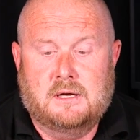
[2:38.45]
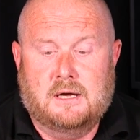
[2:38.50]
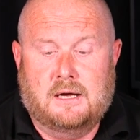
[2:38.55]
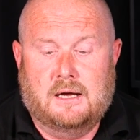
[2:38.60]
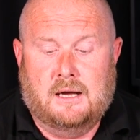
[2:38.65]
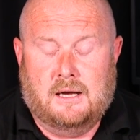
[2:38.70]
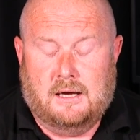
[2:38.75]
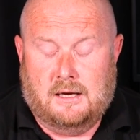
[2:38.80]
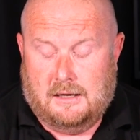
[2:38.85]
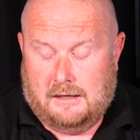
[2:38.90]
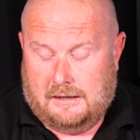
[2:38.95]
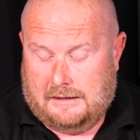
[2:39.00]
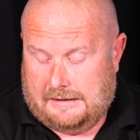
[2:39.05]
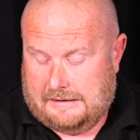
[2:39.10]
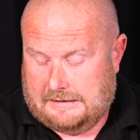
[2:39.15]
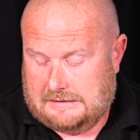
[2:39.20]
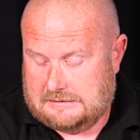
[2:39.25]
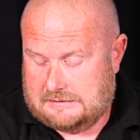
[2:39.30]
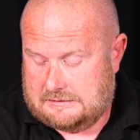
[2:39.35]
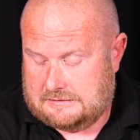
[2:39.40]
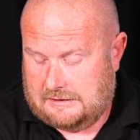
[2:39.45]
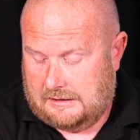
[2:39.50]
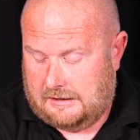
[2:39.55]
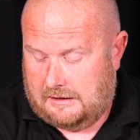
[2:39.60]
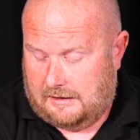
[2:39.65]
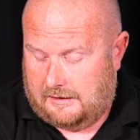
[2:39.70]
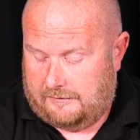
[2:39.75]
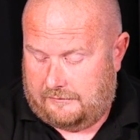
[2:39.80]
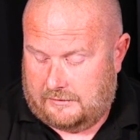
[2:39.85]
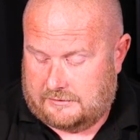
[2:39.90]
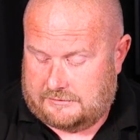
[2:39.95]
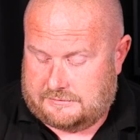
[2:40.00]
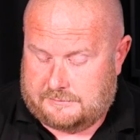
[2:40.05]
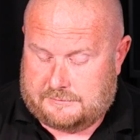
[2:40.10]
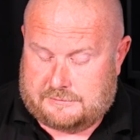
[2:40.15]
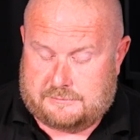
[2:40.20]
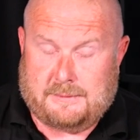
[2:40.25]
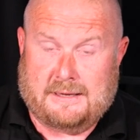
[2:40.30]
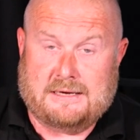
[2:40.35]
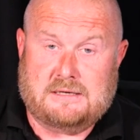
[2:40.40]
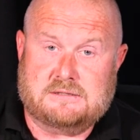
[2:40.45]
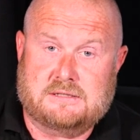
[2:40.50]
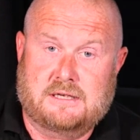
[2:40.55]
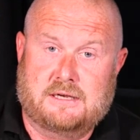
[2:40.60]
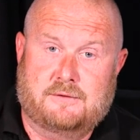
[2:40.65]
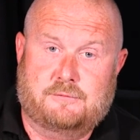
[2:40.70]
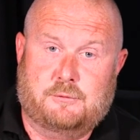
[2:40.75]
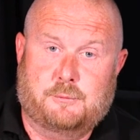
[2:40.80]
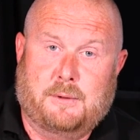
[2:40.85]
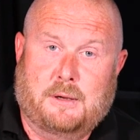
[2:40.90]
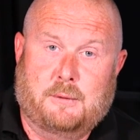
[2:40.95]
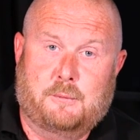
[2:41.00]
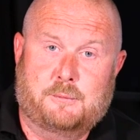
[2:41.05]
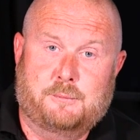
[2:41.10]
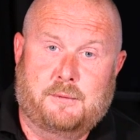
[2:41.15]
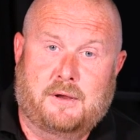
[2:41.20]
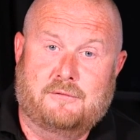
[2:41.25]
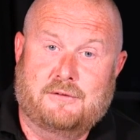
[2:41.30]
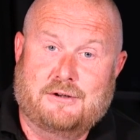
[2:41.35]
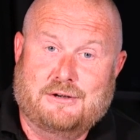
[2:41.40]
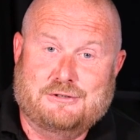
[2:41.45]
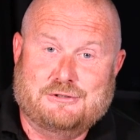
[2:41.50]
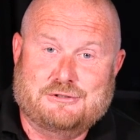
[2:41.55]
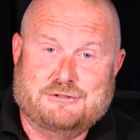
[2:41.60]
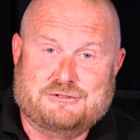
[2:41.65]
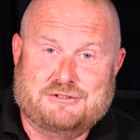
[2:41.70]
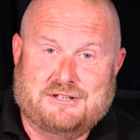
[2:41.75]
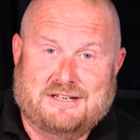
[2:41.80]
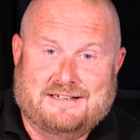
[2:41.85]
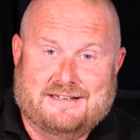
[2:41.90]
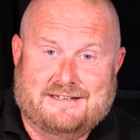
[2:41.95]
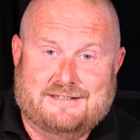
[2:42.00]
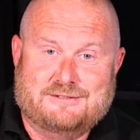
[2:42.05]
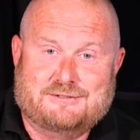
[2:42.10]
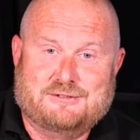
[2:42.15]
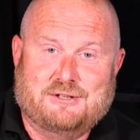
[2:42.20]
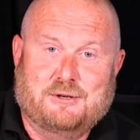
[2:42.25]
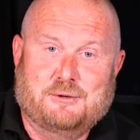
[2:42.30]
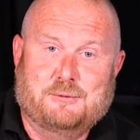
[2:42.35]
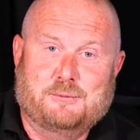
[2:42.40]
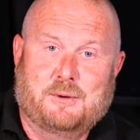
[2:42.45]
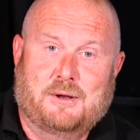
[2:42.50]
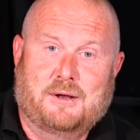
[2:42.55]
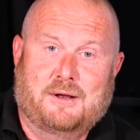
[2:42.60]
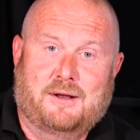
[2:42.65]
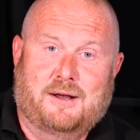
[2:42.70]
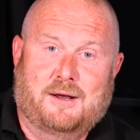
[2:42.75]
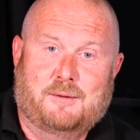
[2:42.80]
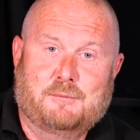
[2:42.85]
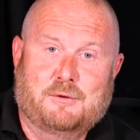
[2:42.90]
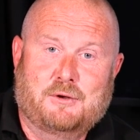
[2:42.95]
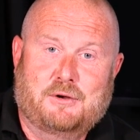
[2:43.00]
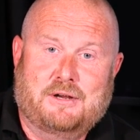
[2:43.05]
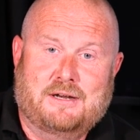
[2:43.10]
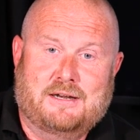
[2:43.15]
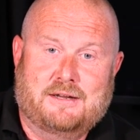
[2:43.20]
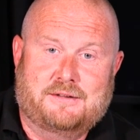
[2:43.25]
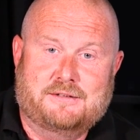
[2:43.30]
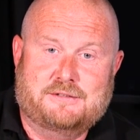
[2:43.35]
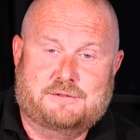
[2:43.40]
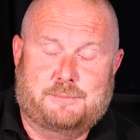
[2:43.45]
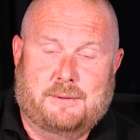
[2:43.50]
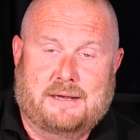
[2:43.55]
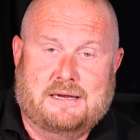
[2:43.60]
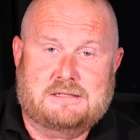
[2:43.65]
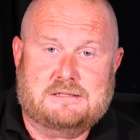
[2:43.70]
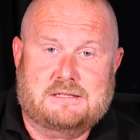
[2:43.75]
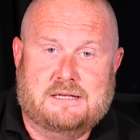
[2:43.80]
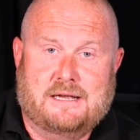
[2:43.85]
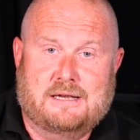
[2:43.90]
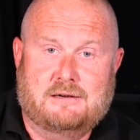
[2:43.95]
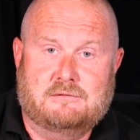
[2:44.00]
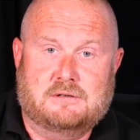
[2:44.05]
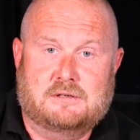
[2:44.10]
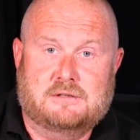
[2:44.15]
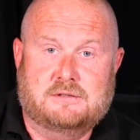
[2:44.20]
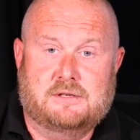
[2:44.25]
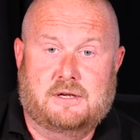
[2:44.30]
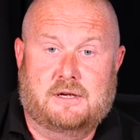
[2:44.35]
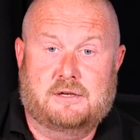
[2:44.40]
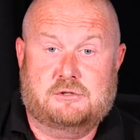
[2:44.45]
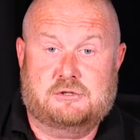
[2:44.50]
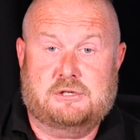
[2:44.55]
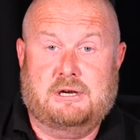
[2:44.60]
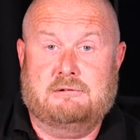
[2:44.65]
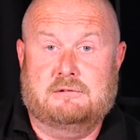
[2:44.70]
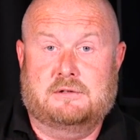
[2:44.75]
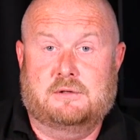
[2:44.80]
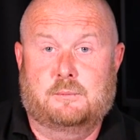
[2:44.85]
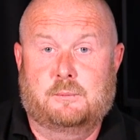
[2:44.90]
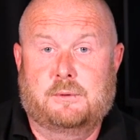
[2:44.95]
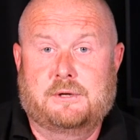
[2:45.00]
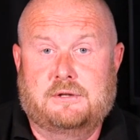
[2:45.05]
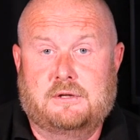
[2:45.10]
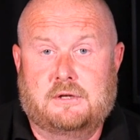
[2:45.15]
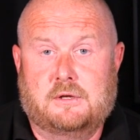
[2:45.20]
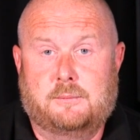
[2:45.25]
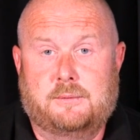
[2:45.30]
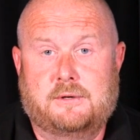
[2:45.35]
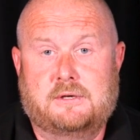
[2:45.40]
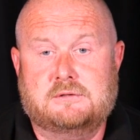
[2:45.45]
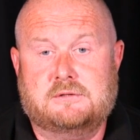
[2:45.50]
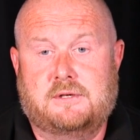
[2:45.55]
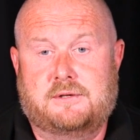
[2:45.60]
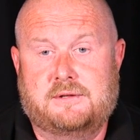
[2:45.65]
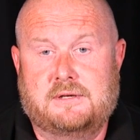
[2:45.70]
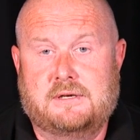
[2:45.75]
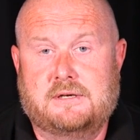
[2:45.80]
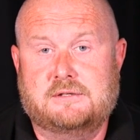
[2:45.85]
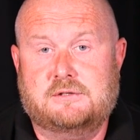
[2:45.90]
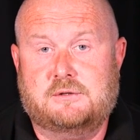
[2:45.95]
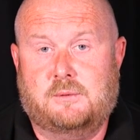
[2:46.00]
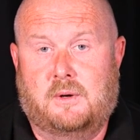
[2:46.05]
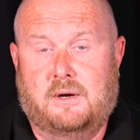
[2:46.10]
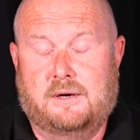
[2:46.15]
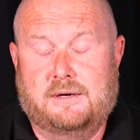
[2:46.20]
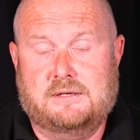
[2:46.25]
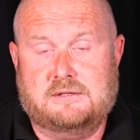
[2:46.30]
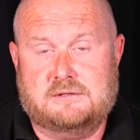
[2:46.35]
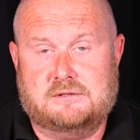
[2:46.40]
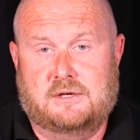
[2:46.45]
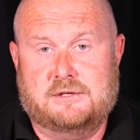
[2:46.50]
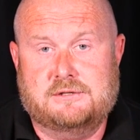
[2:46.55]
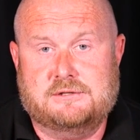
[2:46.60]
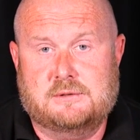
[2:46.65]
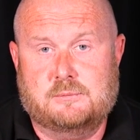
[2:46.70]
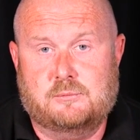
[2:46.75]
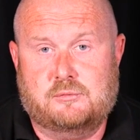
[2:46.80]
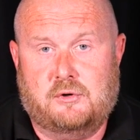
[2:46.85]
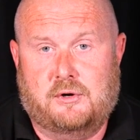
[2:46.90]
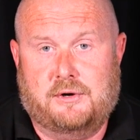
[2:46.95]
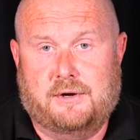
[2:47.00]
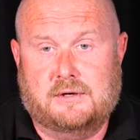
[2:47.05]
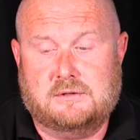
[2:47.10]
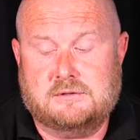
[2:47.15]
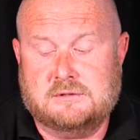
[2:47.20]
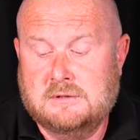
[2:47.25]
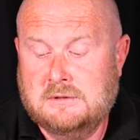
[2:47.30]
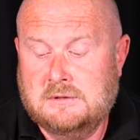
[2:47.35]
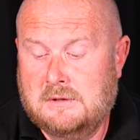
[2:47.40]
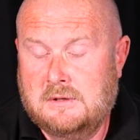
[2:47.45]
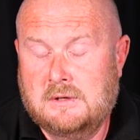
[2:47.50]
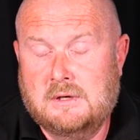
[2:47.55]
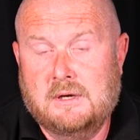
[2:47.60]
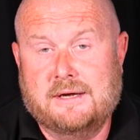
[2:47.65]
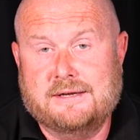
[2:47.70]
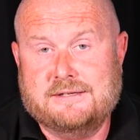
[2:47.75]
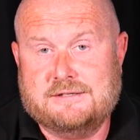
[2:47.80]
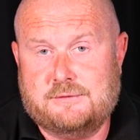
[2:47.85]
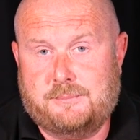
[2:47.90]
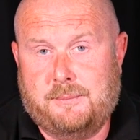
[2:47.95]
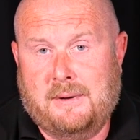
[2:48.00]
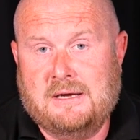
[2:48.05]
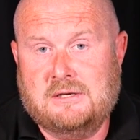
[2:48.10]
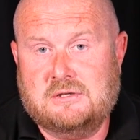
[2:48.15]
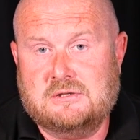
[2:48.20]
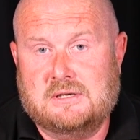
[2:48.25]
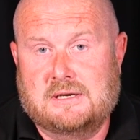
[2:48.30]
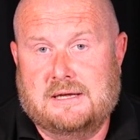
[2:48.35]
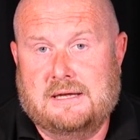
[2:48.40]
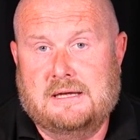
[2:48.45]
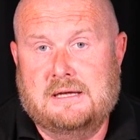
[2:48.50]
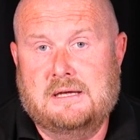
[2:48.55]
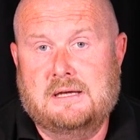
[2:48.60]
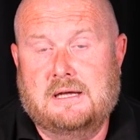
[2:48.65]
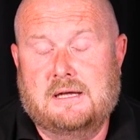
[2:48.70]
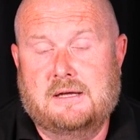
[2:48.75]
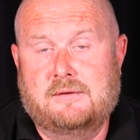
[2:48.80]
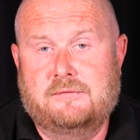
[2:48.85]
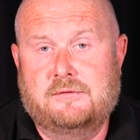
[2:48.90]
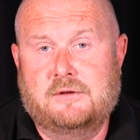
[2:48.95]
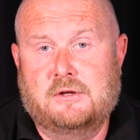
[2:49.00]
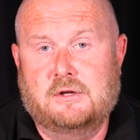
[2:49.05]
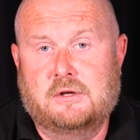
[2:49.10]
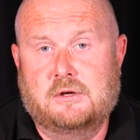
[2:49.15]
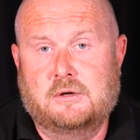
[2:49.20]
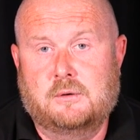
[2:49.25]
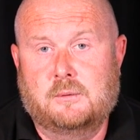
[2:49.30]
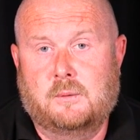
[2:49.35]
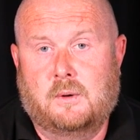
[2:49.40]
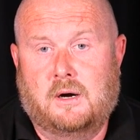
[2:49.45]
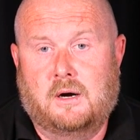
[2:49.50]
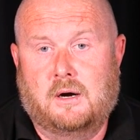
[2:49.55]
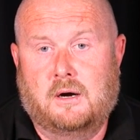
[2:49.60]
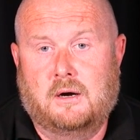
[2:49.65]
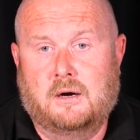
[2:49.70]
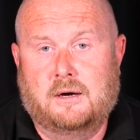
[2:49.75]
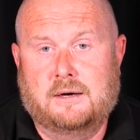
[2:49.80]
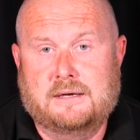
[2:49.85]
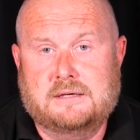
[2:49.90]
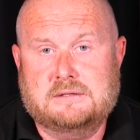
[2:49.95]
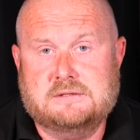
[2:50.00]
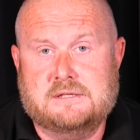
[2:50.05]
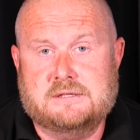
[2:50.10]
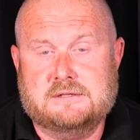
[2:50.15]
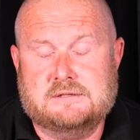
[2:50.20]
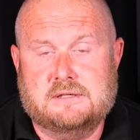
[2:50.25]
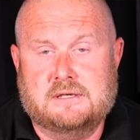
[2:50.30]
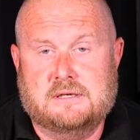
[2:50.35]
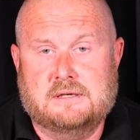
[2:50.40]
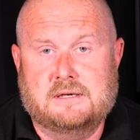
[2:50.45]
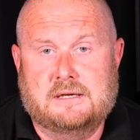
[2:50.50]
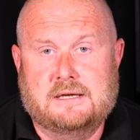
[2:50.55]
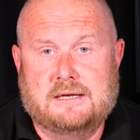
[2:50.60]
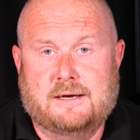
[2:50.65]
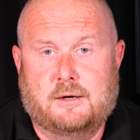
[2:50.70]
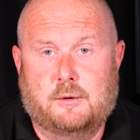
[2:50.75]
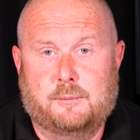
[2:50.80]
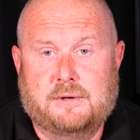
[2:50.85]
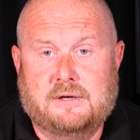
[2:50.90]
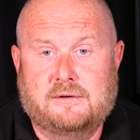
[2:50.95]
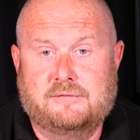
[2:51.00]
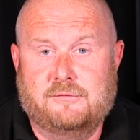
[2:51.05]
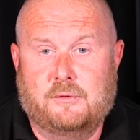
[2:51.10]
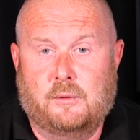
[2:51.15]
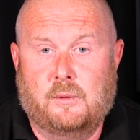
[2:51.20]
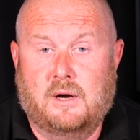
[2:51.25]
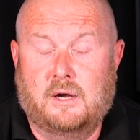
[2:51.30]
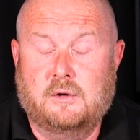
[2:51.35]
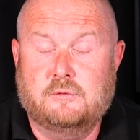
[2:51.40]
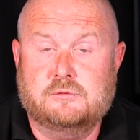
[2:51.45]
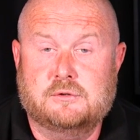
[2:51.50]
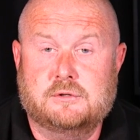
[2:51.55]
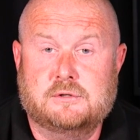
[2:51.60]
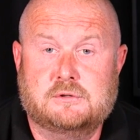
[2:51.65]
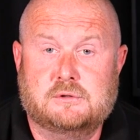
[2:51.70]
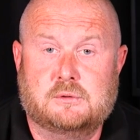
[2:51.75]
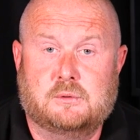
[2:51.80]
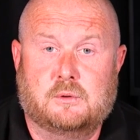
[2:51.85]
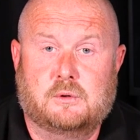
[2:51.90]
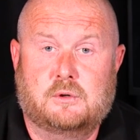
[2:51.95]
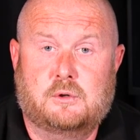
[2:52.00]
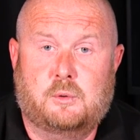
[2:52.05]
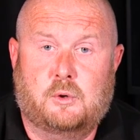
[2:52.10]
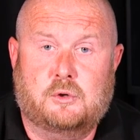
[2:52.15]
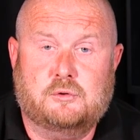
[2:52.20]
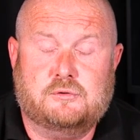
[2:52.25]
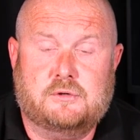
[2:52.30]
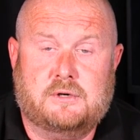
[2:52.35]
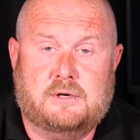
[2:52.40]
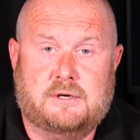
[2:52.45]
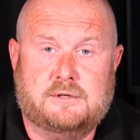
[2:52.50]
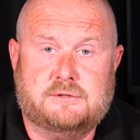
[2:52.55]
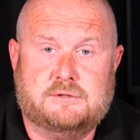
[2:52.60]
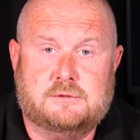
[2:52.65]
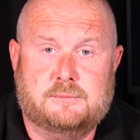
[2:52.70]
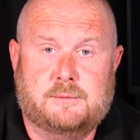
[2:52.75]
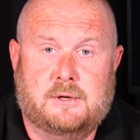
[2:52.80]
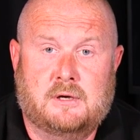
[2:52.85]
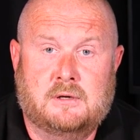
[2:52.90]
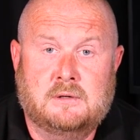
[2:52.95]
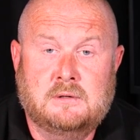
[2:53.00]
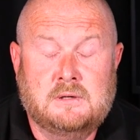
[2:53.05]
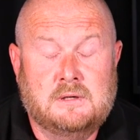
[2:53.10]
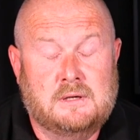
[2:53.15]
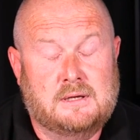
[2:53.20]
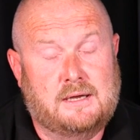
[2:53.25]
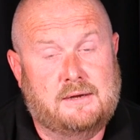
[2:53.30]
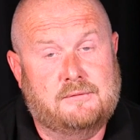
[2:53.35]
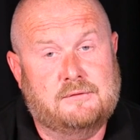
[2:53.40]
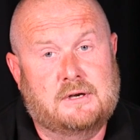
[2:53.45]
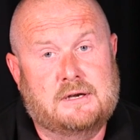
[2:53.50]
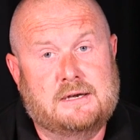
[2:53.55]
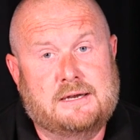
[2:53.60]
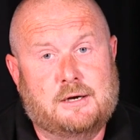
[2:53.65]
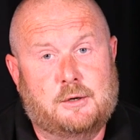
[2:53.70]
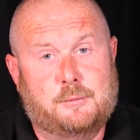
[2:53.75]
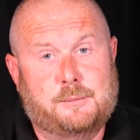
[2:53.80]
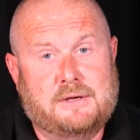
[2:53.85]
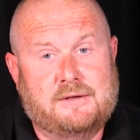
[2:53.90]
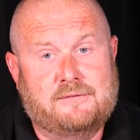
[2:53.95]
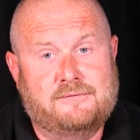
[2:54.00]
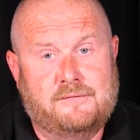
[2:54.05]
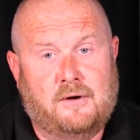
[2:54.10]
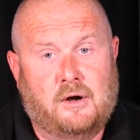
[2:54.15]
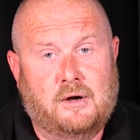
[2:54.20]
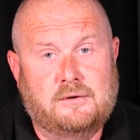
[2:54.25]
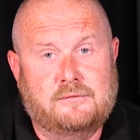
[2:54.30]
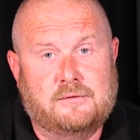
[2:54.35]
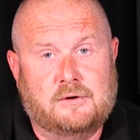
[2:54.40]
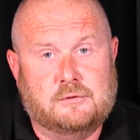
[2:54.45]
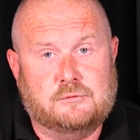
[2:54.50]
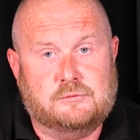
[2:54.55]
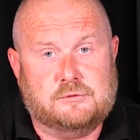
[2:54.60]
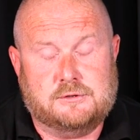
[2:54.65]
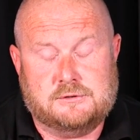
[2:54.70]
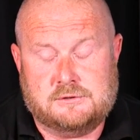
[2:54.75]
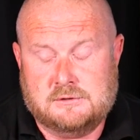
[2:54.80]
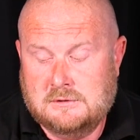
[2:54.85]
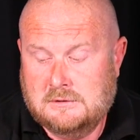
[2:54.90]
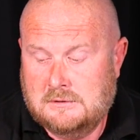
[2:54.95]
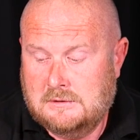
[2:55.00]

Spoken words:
I've got some specs here, you have to bear with me, I've only just seen it, so I'm looking at the specs here and sharing them with you because I think it's quite an exciting product, especially if you are an existing ELB 400 or Quadra customer, even an ELB 500.